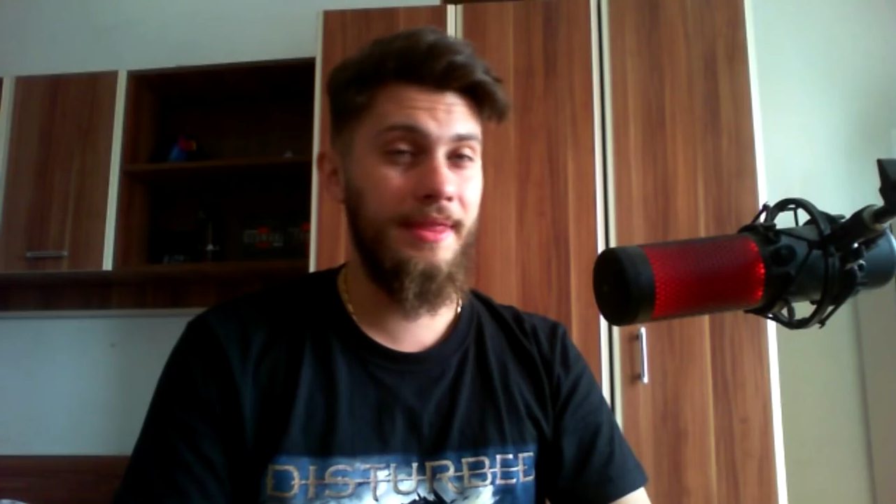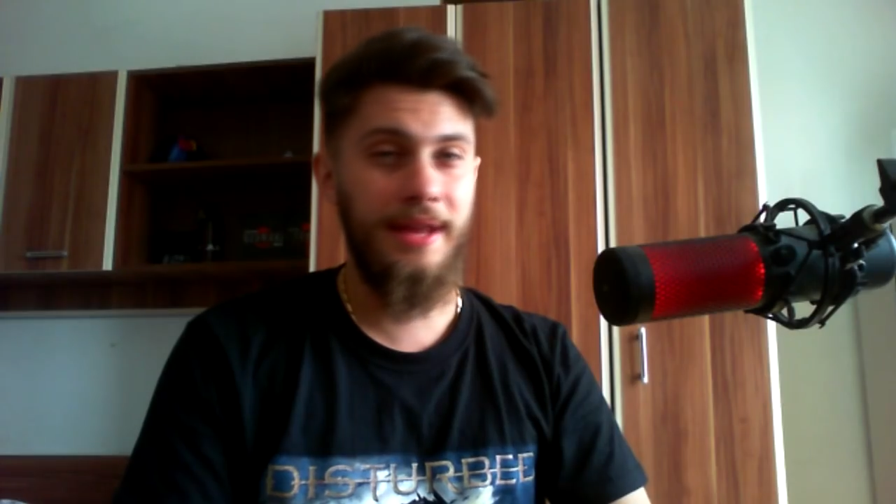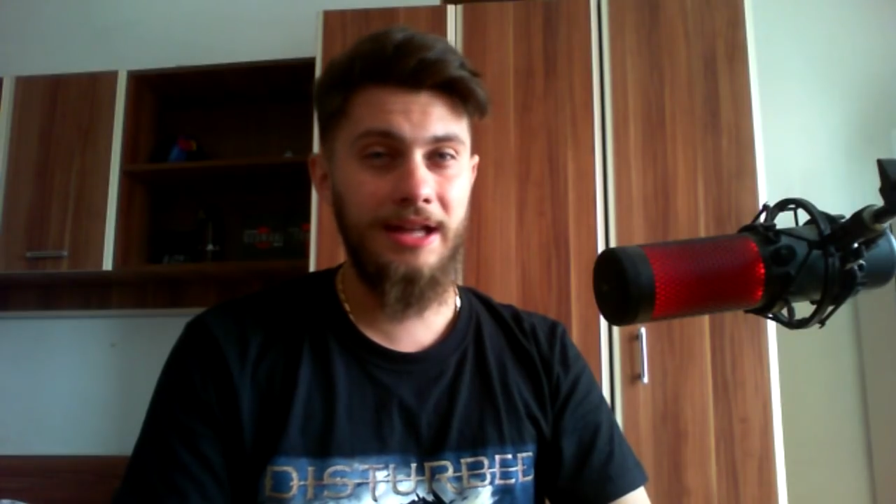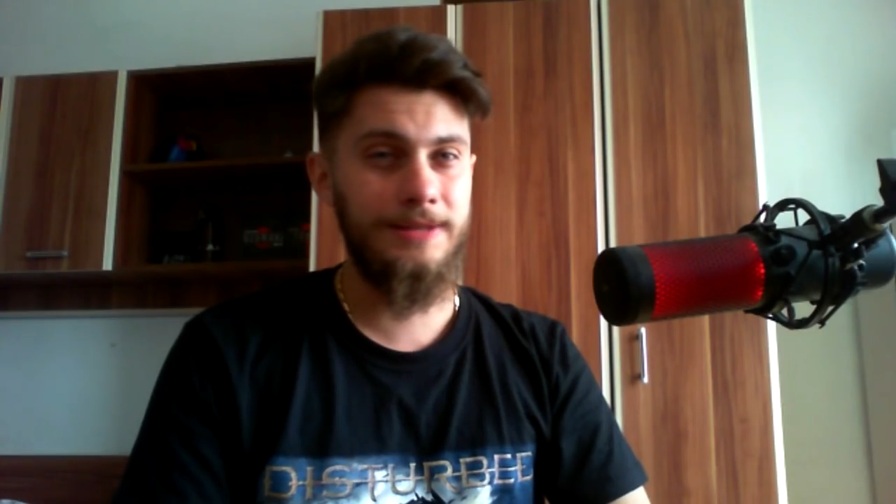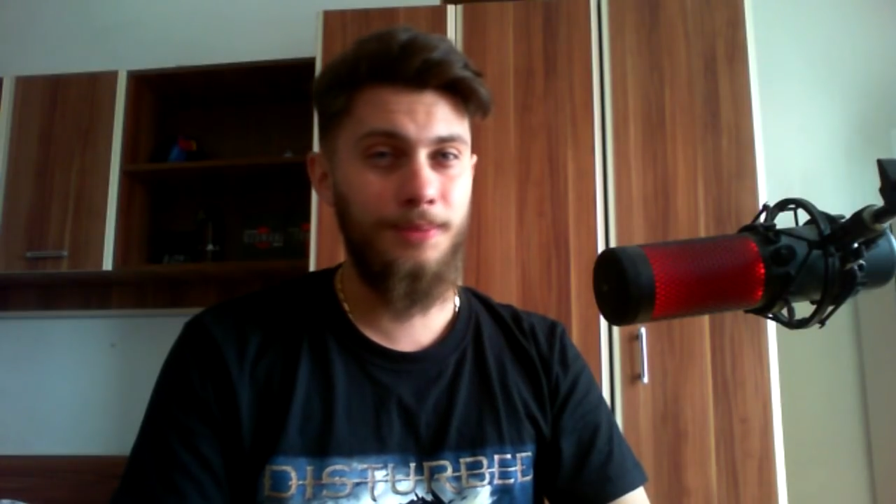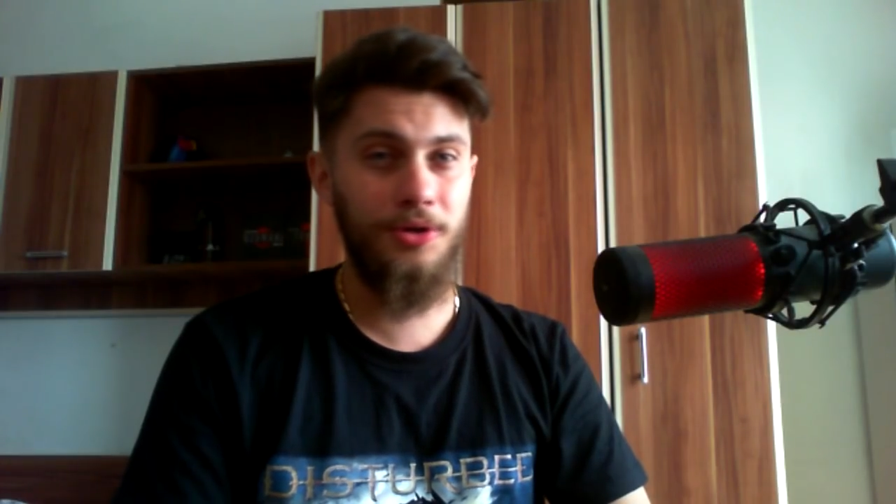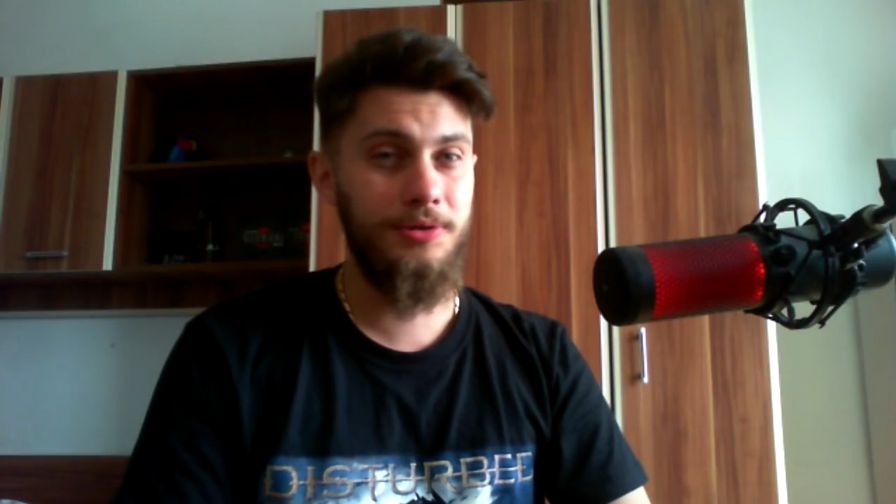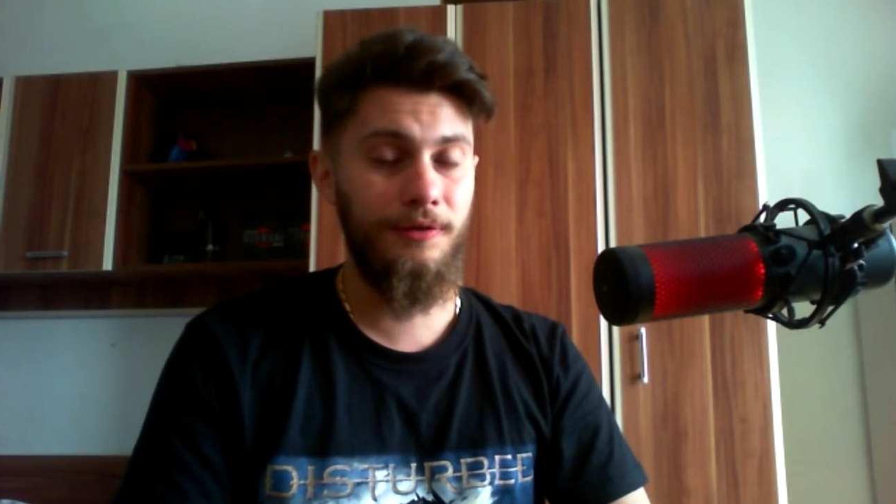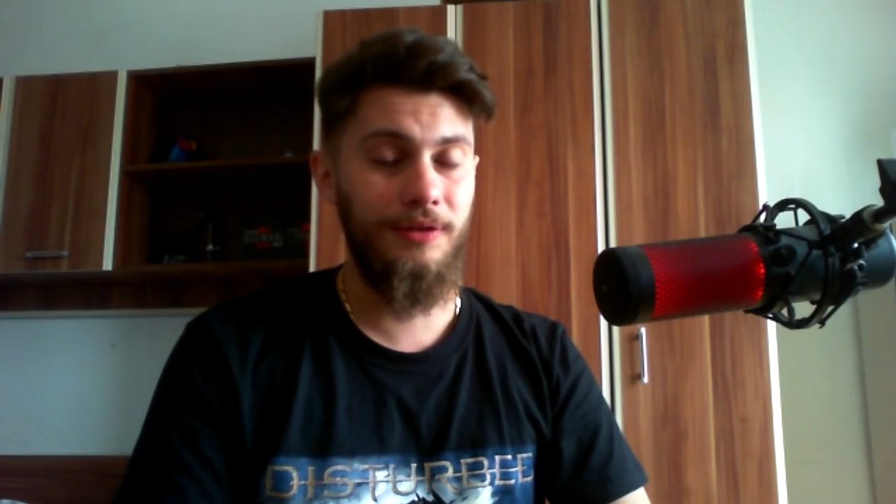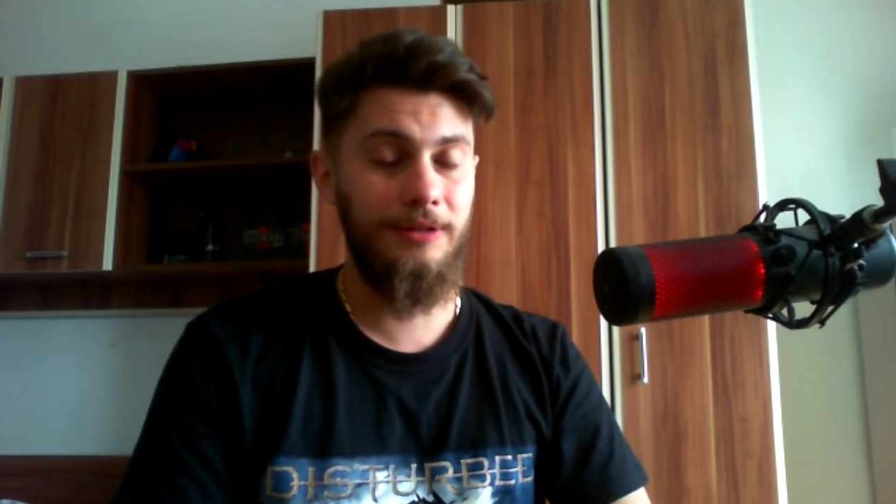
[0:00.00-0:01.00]
that's
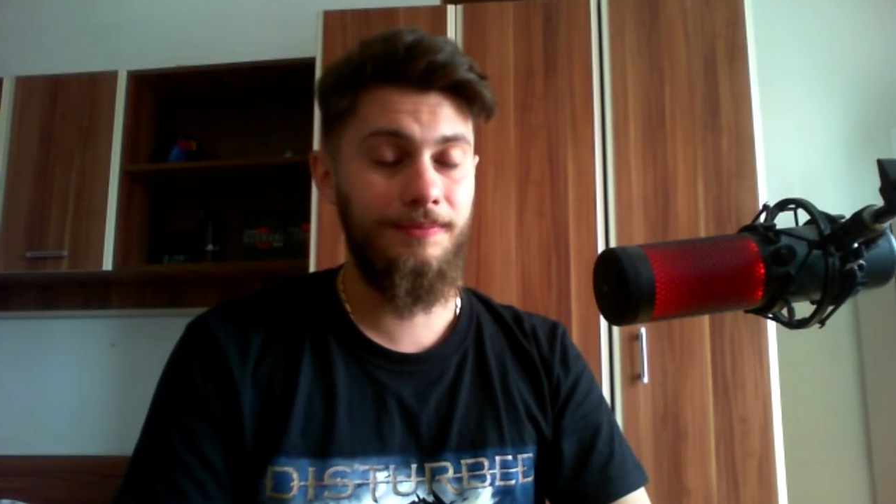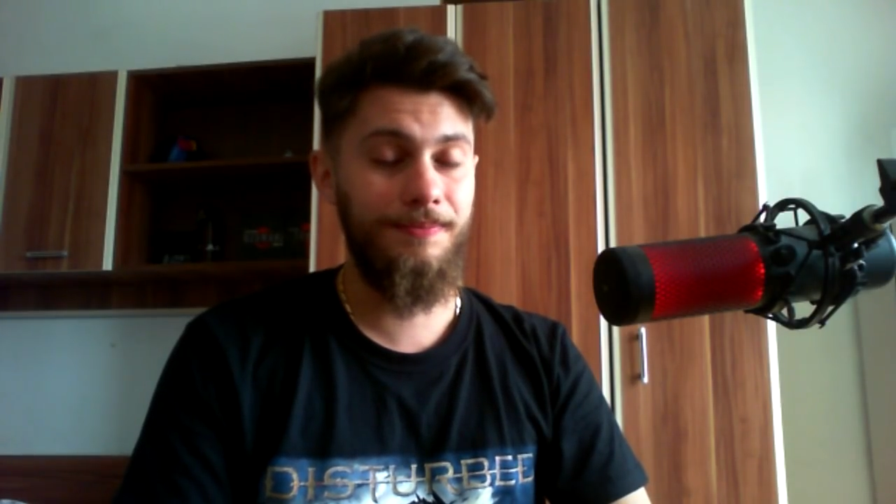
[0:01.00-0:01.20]
most of it,